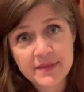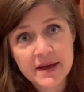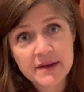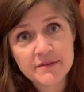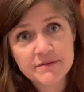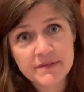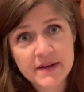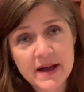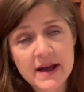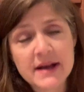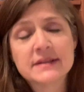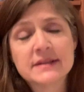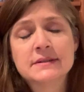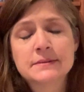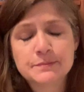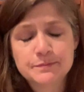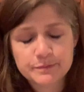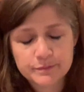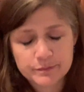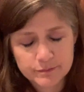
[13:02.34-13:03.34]
that fast,
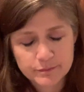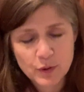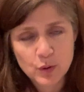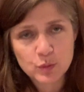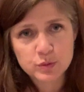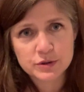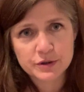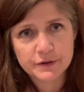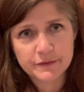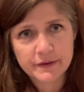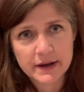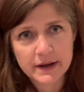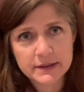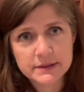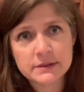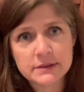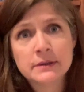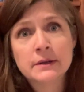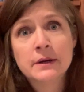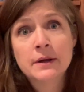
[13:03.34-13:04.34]
most of
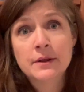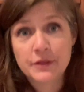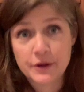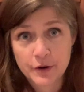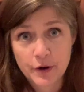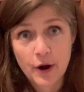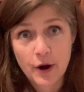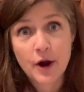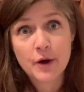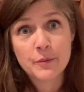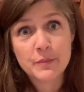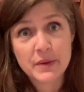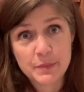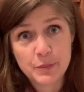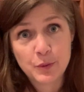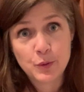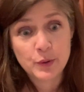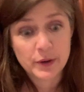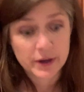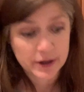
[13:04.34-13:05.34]
us. There are
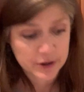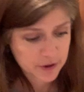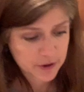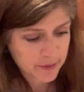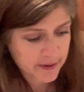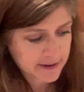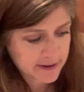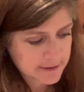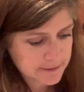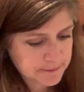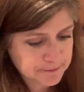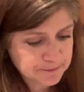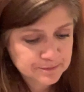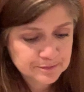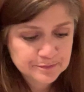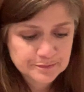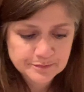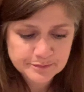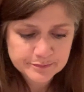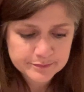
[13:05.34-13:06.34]
people who can do it,
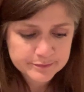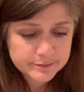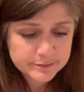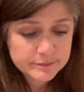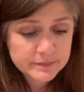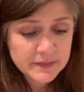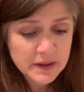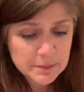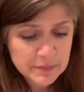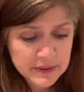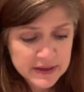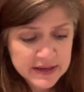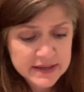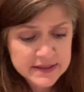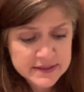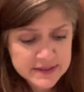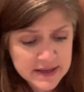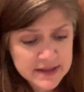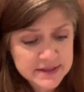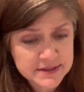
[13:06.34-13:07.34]
but
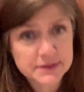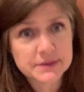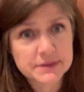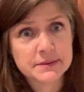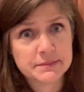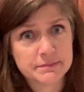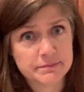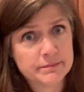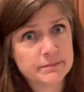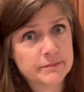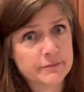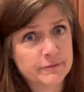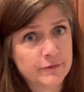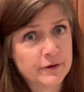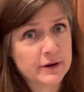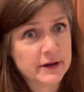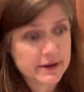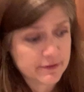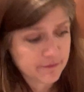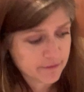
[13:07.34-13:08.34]
it's
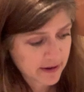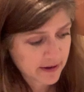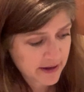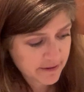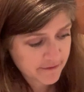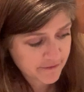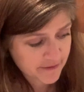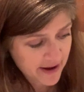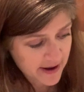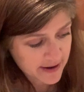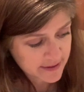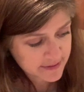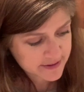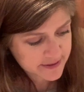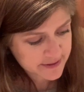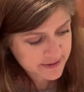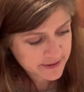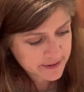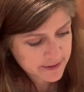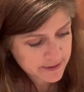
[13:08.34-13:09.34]
really, really
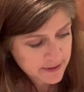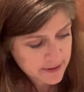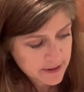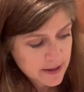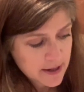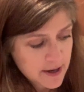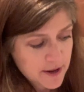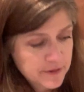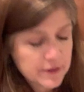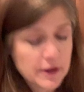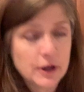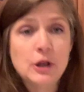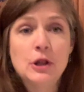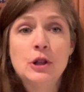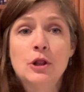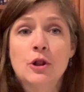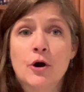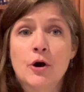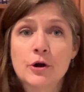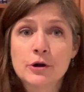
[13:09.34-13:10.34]
fast. The
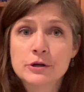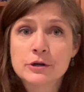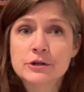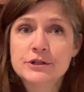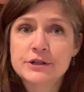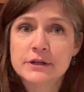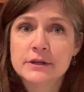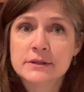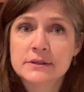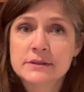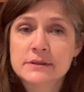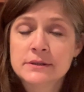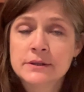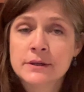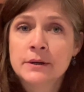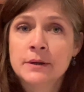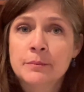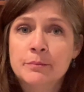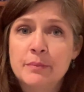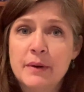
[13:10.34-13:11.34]
largest
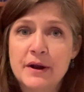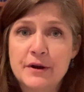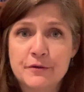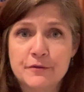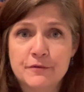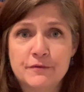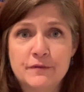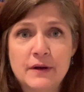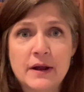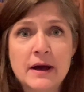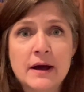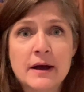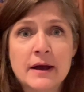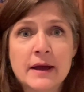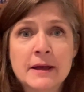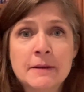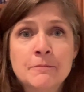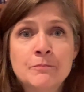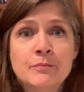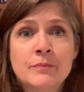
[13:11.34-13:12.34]
butterfly